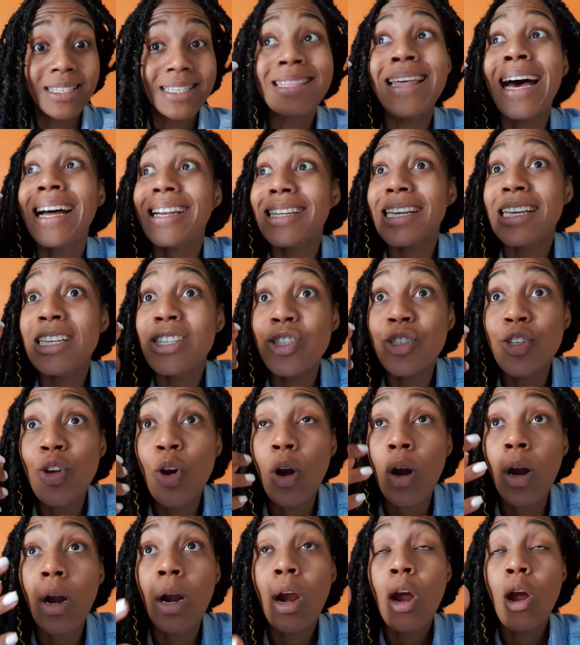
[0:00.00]
That is
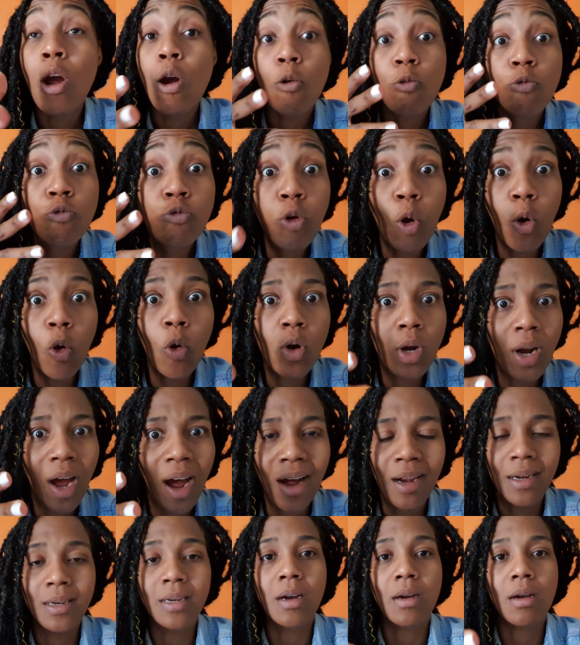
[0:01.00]
your road
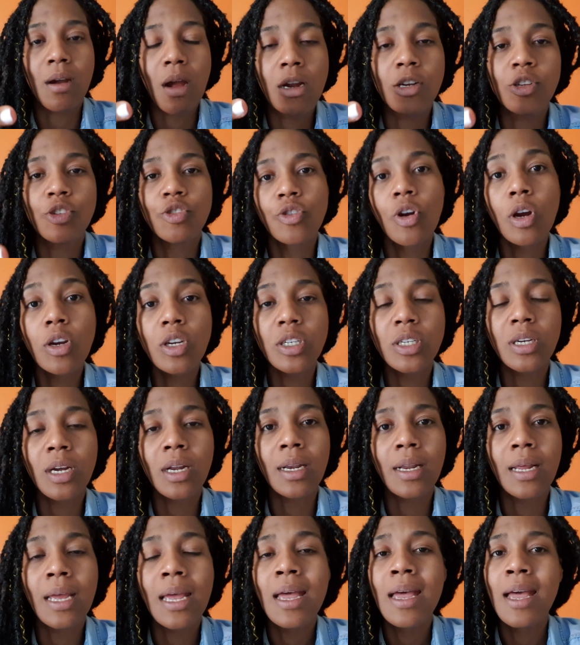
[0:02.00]
under
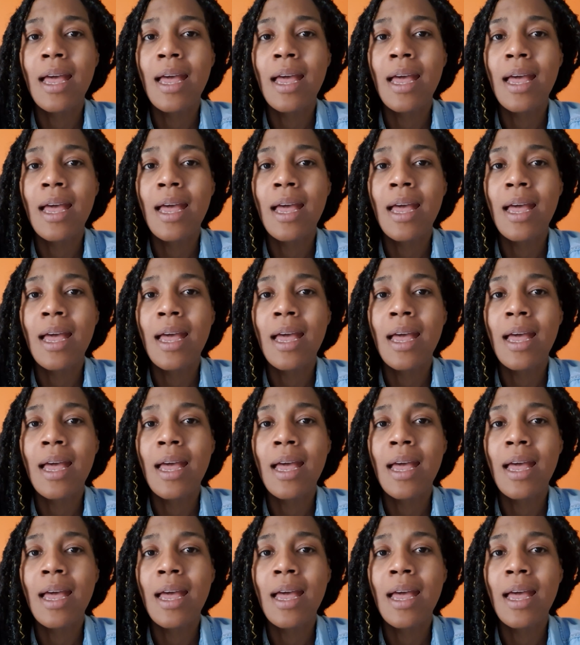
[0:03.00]
construction.